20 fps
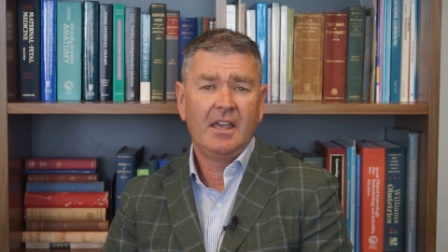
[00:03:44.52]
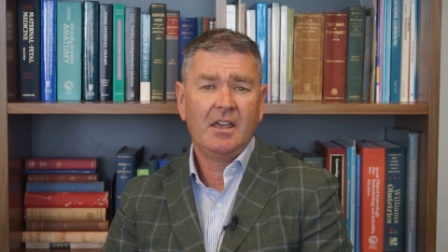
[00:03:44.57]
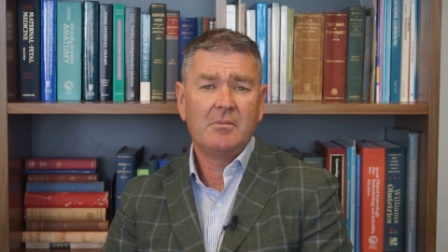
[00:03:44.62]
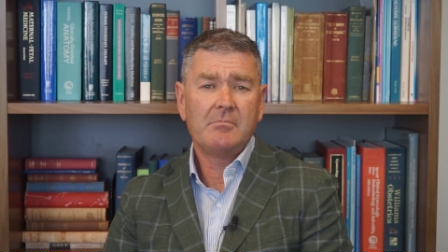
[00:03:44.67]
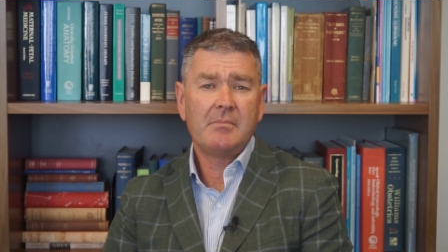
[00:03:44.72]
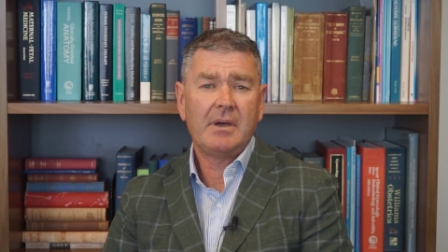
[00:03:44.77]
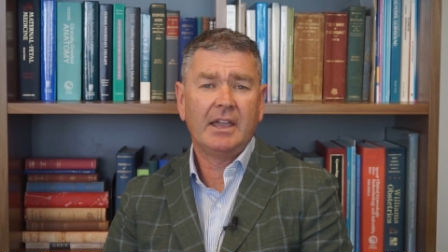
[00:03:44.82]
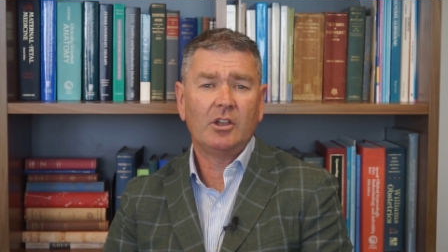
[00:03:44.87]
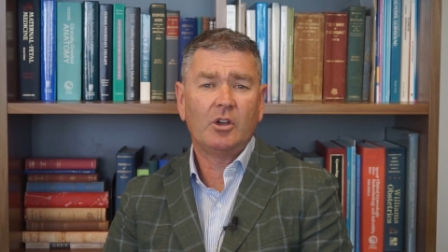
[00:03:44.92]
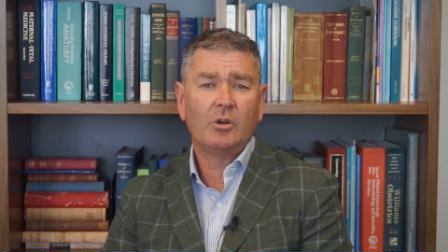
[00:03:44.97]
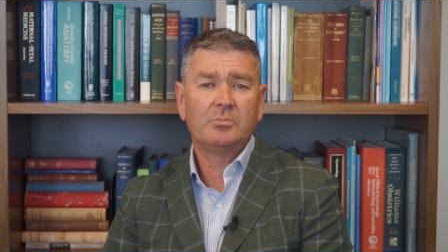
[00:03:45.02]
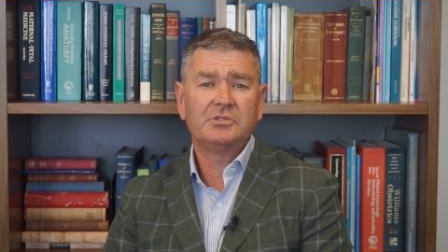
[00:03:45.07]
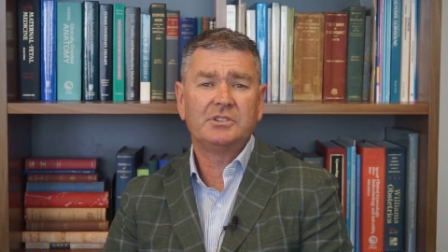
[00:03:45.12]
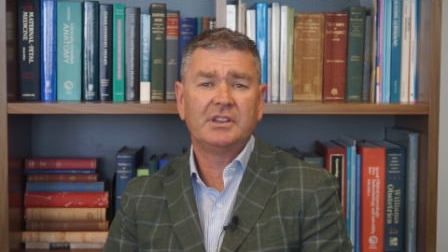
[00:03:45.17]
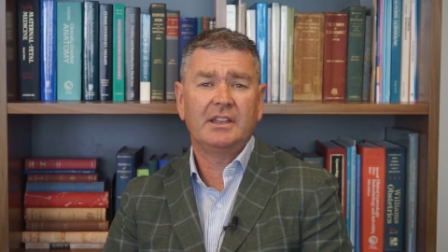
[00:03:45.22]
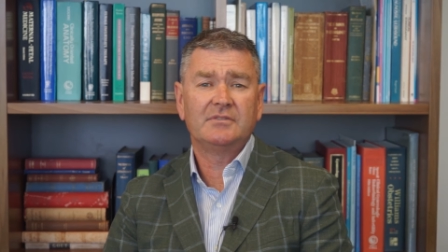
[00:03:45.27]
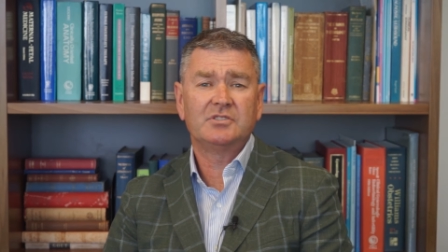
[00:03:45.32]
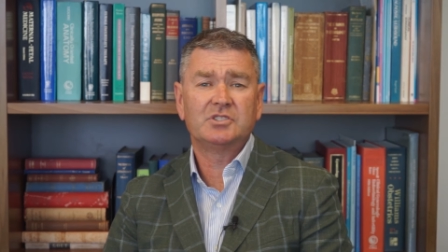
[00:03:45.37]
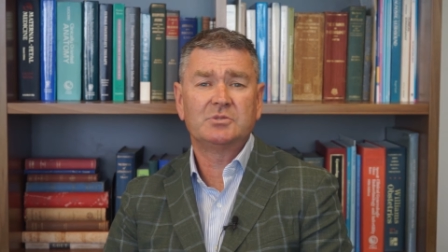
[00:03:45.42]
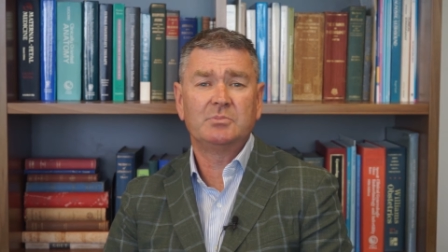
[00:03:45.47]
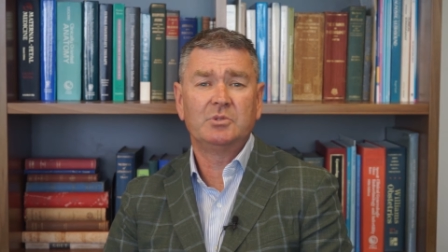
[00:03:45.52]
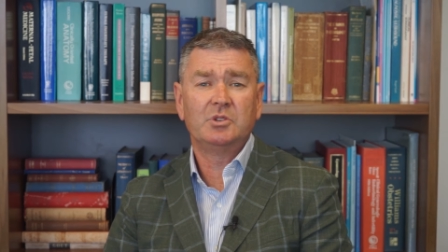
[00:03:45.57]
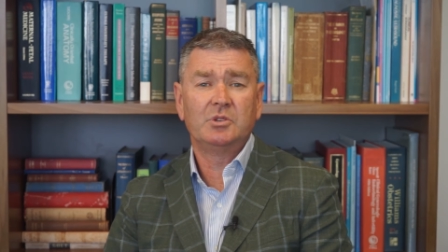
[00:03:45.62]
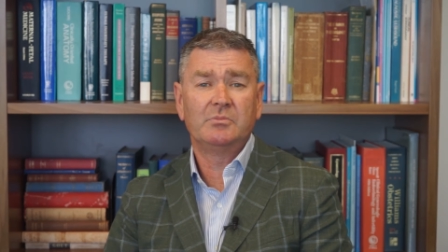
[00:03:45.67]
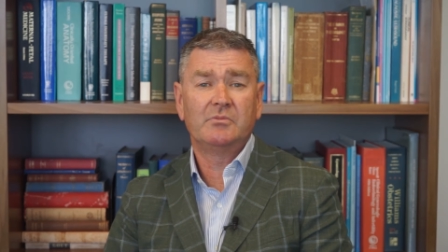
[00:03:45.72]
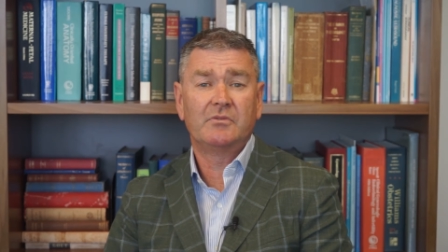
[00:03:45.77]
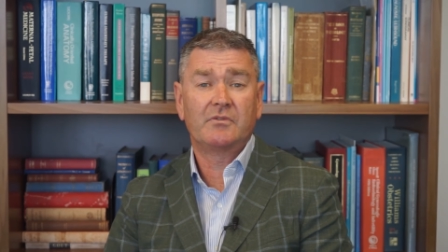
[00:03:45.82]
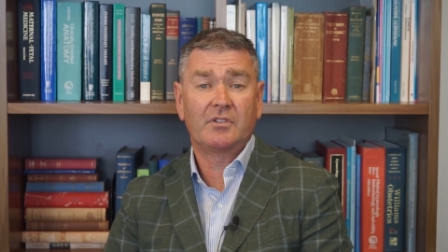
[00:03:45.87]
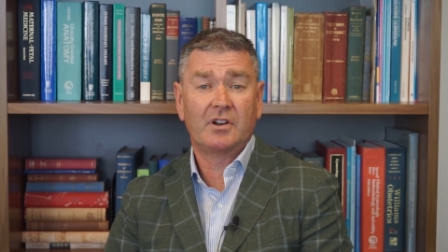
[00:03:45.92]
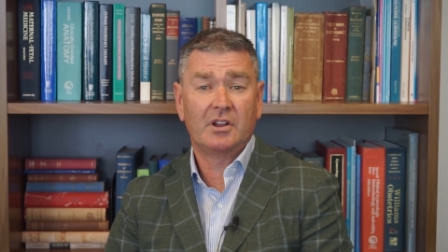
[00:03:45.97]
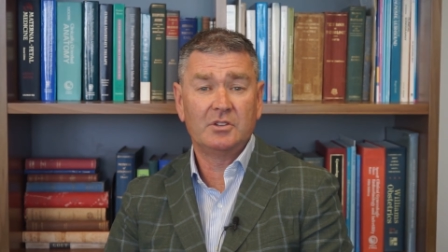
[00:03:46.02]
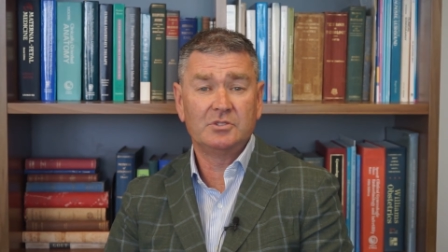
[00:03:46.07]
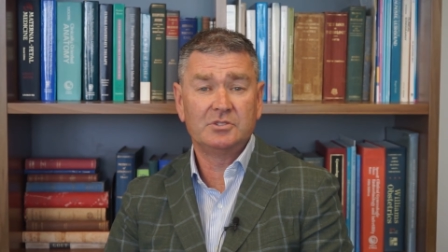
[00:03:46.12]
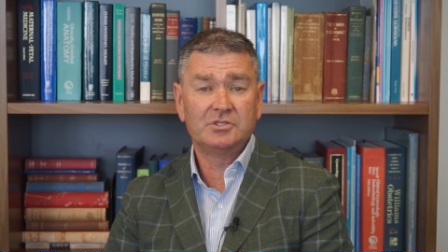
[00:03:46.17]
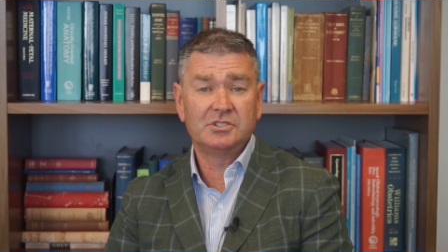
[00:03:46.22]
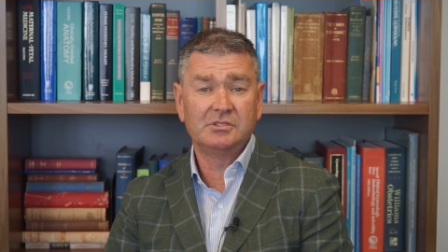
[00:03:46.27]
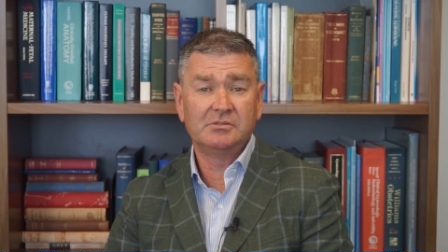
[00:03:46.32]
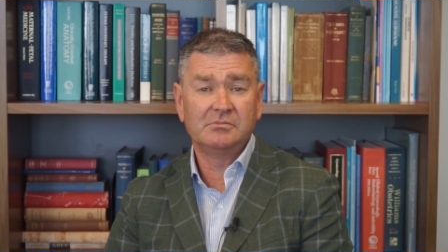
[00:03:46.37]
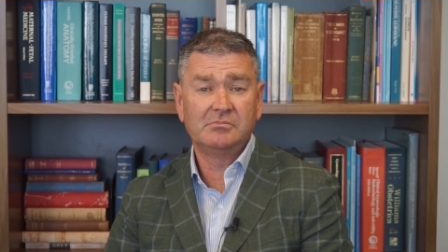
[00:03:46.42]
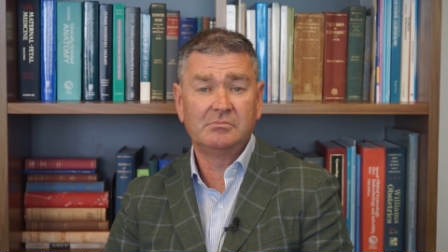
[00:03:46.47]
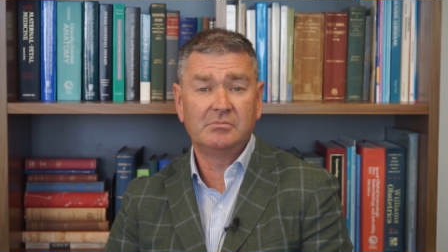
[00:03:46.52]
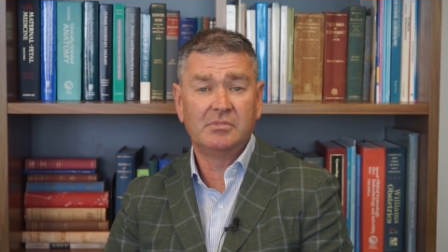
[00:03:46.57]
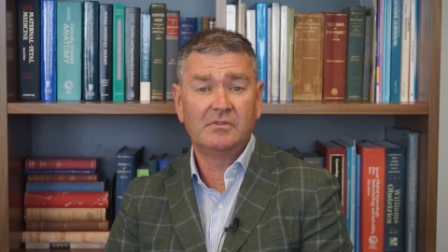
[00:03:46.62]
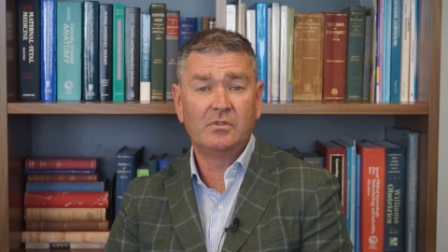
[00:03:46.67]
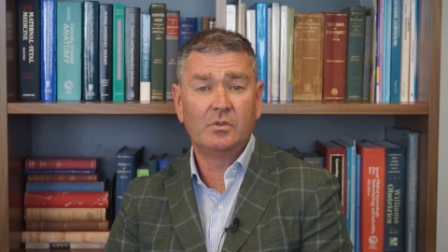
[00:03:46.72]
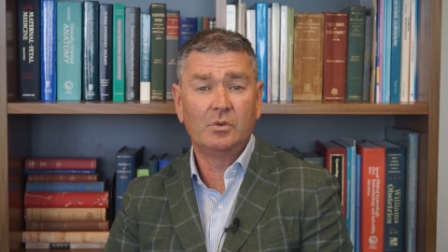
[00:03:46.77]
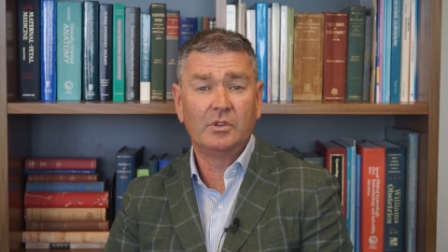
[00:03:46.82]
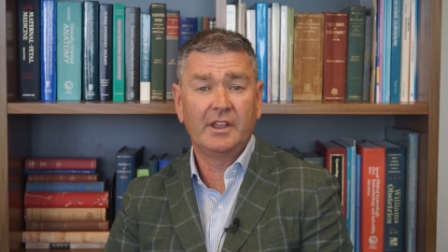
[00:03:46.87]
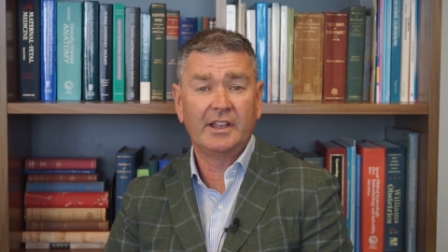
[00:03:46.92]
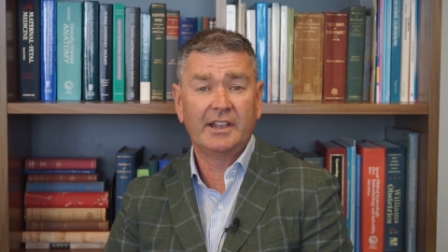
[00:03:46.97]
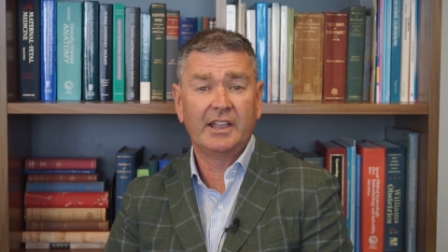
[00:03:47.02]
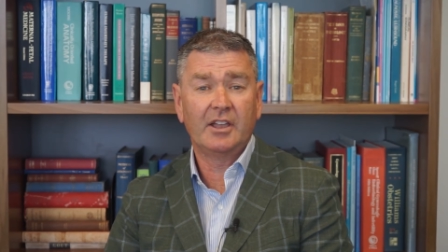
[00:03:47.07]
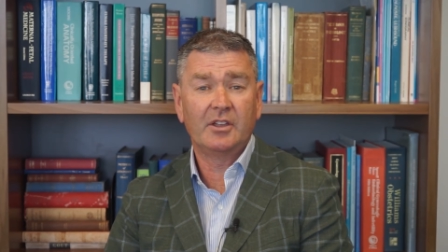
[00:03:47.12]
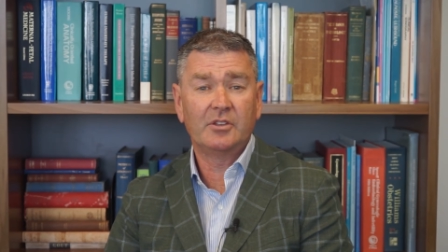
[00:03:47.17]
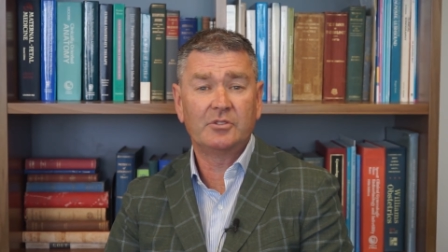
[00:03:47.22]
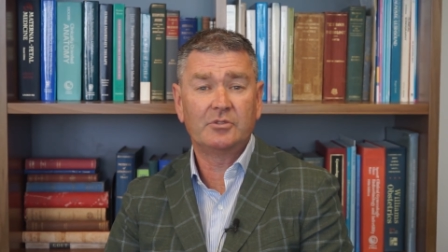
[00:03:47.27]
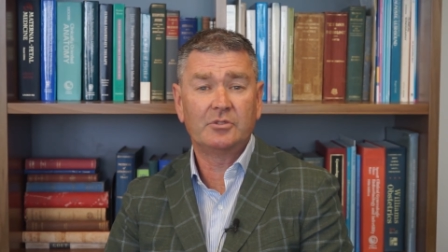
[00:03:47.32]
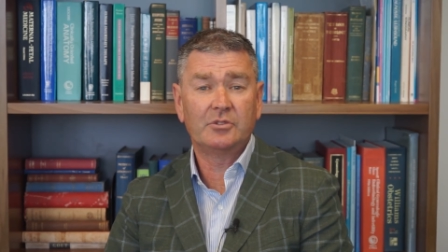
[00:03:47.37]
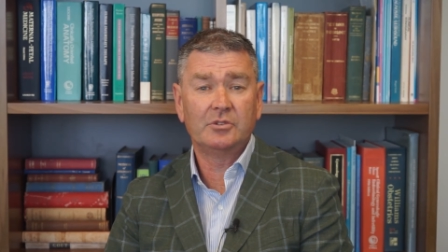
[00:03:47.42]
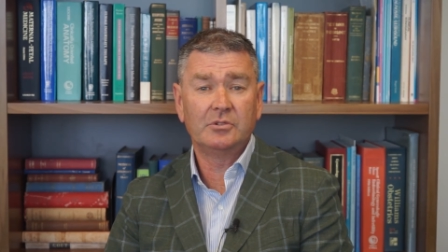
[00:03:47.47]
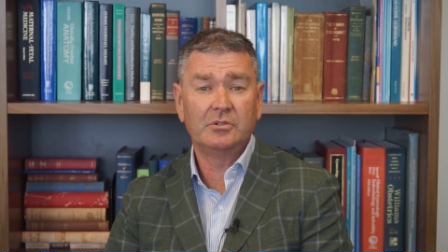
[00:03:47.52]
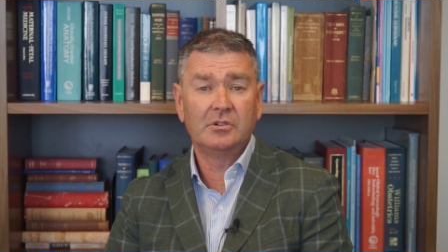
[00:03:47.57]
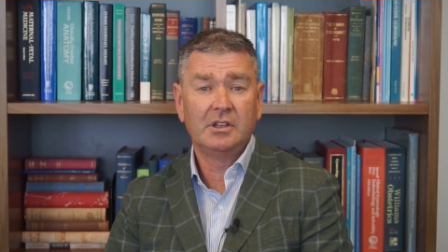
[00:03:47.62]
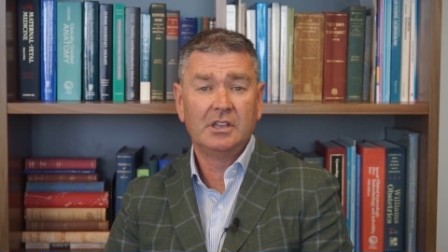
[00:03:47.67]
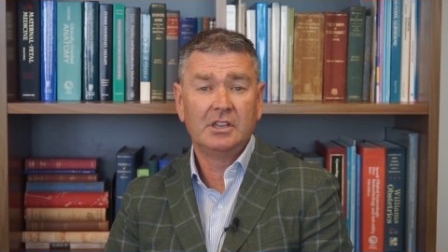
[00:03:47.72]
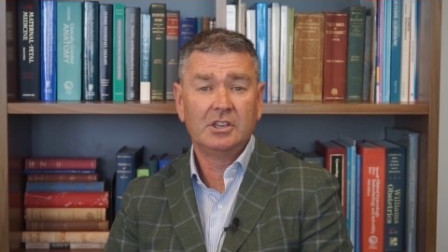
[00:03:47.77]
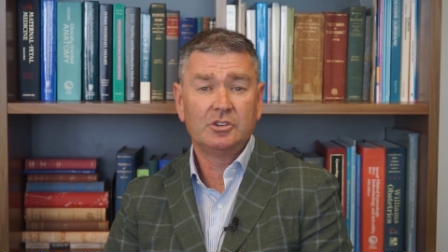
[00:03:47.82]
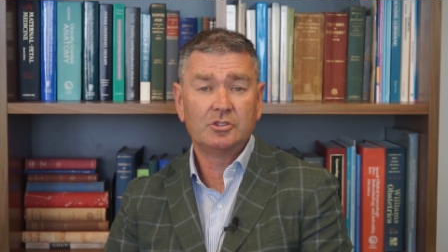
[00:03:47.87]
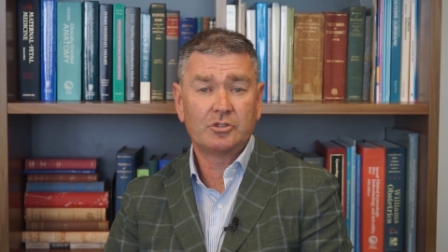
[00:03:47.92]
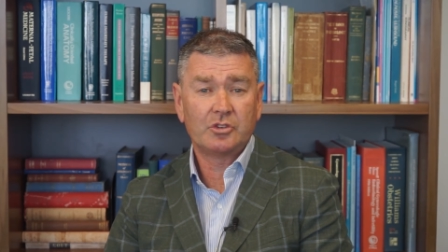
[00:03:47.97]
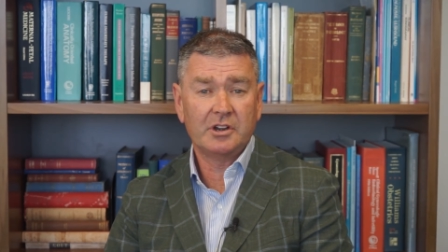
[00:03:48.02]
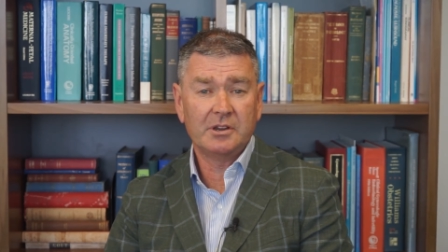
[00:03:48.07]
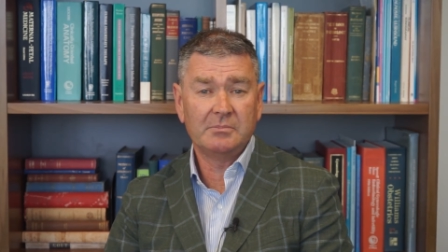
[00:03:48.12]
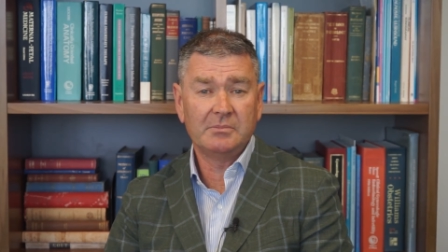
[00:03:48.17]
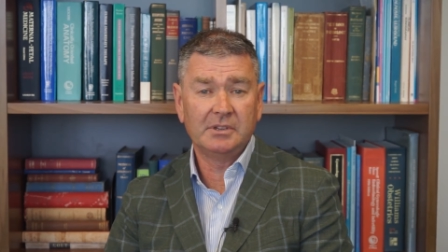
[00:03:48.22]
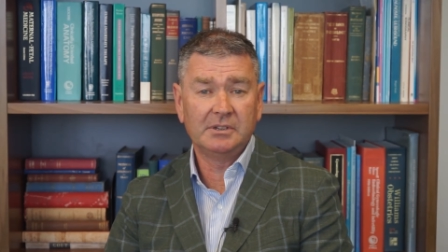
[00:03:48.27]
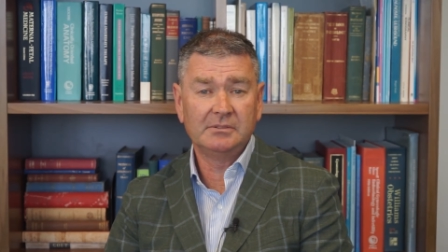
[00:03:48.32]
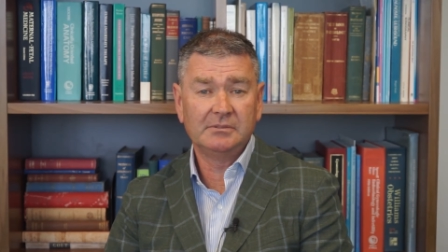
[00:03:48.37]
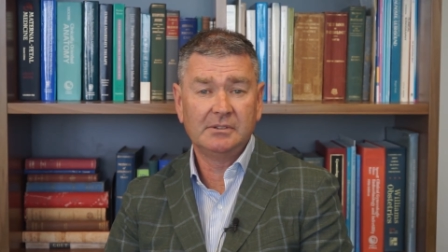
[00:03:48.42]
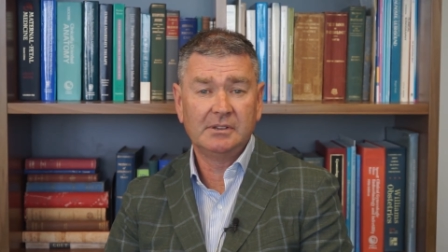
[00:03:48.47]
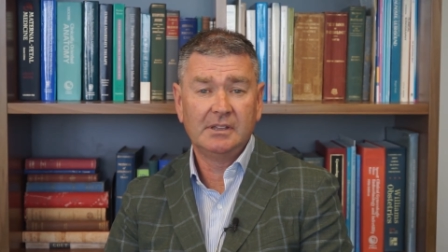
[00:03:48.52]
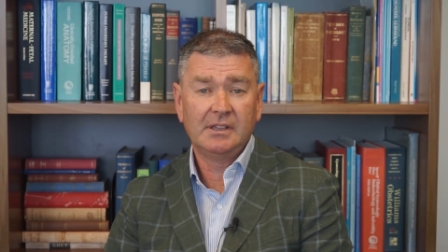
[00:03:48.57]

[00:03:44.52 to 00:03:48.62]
may opt to have sperm frozen before they go through treatment